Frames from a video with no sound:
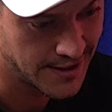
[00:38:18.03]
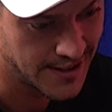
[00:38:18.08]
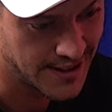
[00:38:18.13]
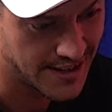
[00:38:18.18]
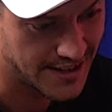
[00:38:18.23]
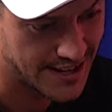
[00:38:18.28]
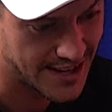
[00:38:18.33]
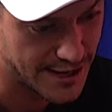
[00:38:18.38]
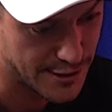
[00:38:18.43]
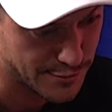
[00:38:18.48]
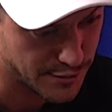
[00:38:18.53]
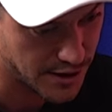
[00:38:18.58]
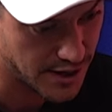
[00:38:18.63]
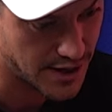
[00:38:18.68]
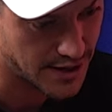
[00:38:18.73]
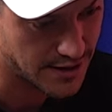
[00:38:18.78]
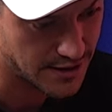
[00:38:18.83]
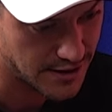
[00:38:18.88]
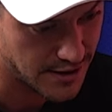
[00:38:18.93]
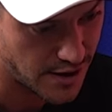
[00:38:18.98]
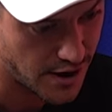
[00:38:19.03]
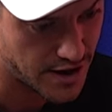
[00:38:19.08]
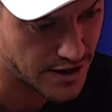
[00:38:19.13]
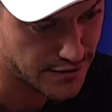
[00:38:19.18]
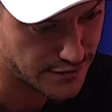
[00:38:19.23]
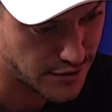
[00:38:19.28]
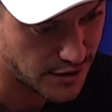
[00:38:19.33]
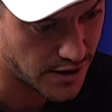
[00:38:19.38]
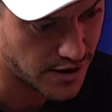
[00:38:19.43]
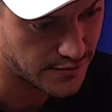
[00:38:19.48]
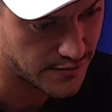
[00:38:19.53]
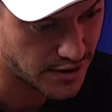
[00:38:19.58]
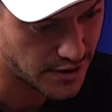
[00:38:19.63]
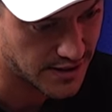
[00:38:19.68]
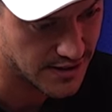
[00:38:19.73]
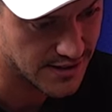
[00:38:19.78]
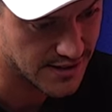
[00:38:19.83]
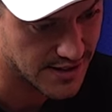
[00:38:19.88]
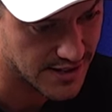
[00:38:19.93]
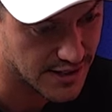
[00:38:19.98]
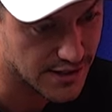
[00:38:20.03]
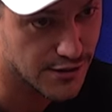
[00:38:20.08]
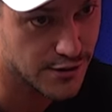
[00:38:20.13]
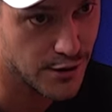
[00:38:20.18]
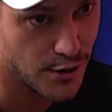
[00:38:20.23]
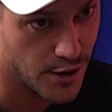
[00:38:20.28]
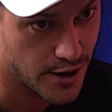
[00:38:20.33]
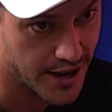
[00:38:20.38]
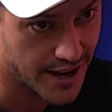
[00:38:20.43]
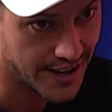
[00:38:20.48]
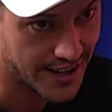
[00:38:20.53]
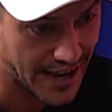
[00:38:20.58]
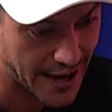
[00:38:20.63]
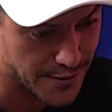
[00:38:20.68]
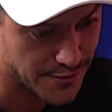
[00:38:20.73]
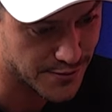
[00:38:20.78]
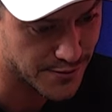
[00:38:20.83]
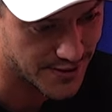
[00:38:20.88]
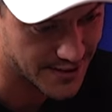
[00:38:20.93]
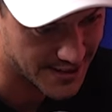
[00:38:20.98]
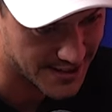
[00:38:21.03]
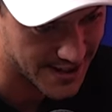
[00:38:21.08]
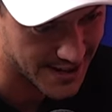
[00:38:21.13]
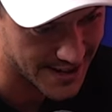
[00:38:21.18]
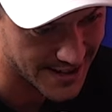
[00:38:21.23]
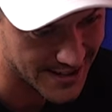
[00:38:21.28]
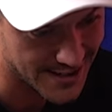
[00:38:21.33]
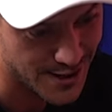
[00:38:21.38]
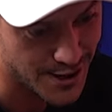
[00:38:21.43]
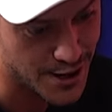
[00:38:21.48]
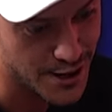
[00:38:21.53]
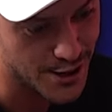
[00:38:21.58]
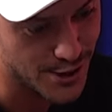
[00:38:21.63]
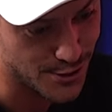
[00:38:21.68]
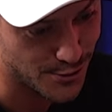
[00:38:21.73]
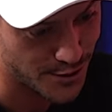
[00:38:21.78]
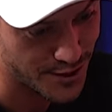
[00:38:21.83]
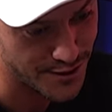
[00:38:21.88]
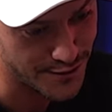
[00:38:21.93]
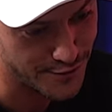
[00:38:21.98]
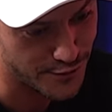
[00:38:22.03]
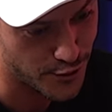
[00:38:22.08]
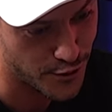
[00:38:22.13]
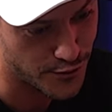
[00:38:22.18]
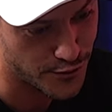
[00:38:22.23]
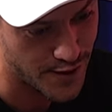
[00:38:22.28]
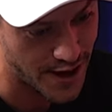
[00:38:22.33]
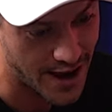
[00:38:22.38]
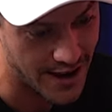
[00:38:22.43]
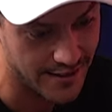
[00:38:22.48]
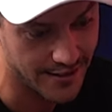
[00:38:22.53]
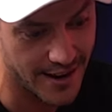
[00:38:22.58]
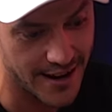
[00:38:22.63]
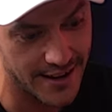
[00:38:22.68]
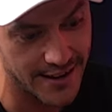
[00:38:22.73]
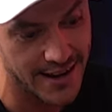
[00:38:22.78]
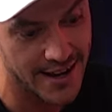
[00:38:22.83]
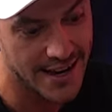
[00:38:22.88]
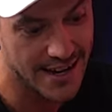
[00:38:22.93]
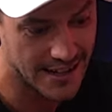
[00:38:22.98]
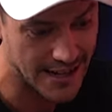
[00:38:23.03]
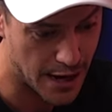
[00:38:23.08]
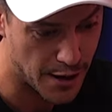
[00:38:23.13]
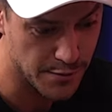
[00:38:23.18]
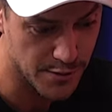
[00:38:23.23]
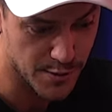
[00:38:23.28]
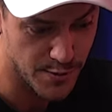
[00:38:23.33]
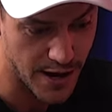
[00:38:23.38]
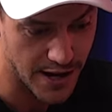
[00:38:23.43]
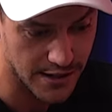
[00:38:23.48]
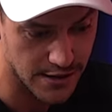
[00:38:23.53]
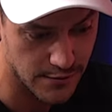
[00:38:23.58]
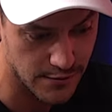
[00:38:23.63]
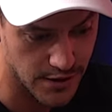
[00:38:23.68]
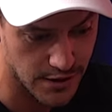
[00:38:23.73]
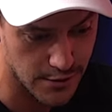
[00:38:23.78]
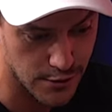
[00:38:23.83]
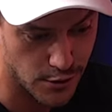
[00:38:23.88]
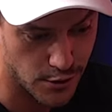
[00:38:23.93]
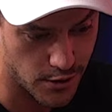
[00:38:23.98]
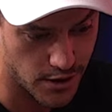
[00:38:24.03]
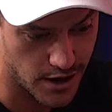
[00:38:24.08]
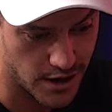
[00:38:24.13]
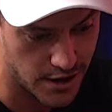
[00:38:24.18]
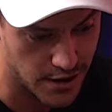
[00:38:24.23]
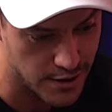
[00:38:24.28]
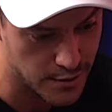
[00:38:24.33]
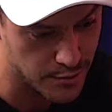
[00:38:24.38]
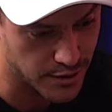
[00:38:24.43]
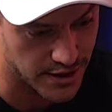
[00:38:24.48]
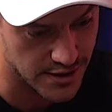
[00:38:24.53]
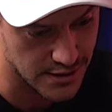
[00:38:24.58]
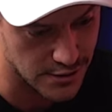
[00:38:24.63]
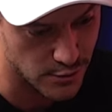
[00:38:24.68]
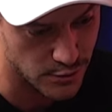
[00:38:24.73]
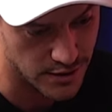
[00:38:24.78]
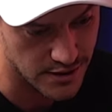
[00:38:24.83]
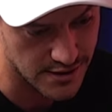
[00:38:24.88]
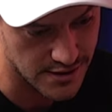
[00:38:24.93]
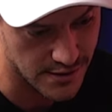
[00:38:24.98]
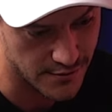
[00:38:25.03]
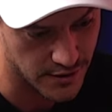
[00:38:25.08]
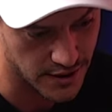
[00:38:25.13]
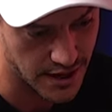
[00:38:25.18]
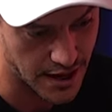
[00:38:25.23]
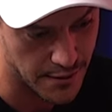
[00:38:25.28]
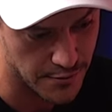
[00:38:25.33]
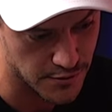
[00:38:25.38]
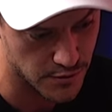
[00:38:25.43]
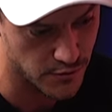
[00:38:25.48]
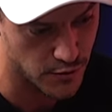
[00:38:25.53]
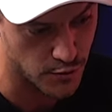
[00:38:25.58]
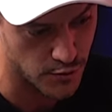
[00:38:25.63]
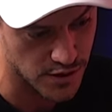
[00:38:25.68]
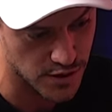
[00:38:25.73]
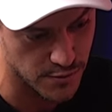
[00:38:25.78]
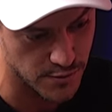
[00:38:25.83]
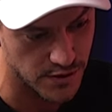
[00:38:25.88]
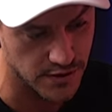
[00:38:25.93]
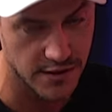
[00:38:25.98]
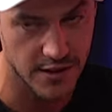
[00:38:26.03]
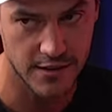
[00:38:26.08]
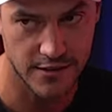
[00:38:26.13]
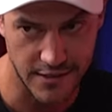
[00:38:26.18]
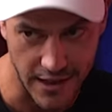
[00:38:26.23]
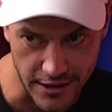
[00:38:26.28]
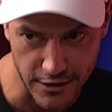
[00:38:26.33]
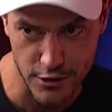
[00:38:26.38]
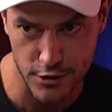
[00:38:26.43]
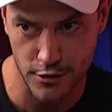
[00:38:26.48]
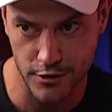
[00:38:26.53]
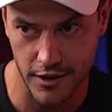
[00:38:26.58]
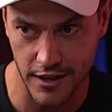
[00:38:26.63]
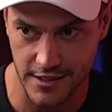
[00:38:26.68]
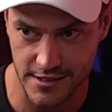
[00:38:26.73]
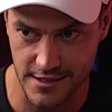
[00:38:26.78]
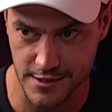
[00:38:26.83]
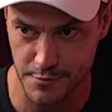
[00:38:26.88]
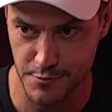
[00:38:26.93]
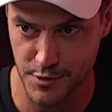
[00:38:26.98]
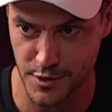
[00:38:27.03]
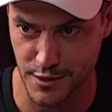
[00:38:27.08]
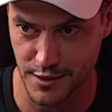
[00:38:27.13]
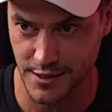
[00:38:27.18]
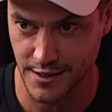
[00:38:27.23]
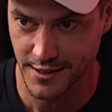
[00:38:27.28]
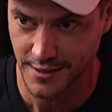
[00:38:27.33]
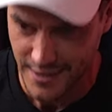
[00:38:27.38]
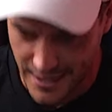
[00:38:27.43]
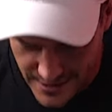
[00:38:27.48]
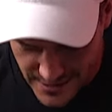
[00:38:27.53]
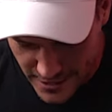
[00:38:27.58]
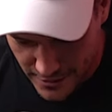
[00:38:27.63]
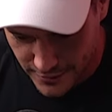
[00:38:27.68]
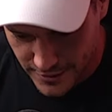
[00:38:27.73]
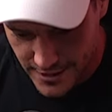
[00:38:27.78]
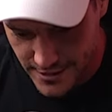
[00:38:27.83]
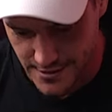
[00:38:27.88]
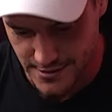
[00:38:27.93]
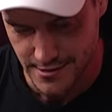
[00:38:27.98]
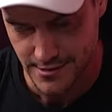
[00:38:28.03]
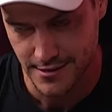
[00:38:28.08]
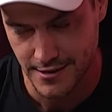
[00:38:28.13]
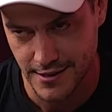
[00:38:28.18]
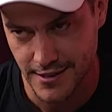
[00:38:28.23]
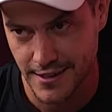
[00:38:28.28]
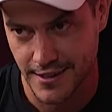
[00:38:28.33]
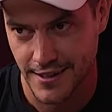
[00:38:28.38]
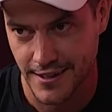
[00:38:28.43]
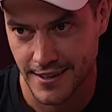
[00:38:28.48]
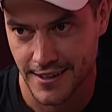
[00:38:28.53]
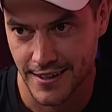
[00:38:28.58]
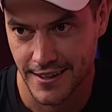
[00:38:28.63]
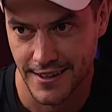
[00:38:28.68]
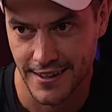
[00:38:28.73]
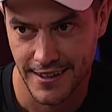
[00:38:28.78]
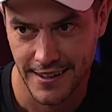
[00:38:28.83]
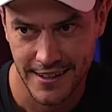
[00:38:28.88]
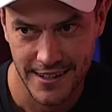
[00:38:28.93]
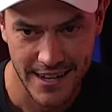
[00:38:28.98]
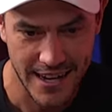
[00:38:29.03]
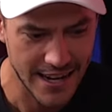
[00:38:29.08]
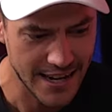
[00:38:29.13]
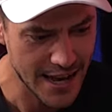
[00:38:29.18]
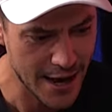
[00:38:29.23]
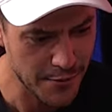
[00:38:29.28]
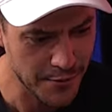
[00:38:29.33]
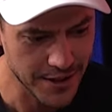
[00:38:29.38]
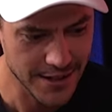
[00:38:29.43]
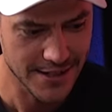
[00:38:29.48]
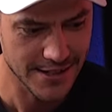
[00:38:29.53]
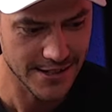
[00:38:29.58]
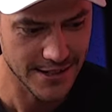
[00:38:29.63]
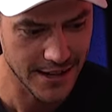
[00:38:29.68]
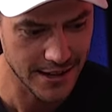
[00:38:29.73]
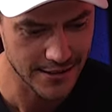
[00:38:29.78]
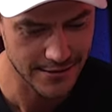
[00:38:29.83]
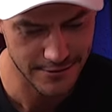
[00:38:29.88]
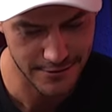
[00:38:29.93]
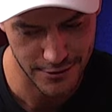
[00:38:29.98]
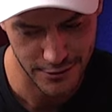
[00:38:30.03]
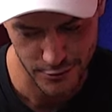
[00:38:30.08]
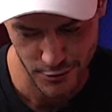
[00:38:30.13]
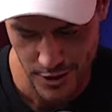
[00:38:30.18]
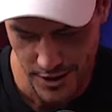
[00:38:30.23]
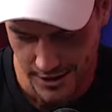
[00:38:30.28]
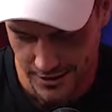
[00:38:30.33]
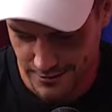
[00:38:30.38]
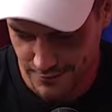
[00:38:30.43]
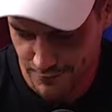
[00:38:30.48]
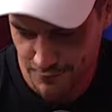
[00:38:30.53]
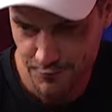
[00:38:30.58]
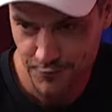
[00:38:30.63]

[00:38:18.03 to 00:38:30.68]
and he played in 95 96, 13 games for the D's, 24 for Adelaide, comes back to Victoria, plays 27 games for Richmond. Thank you, Clay Sampson. That's our list. Well done, Clay. And how many did you get? Three?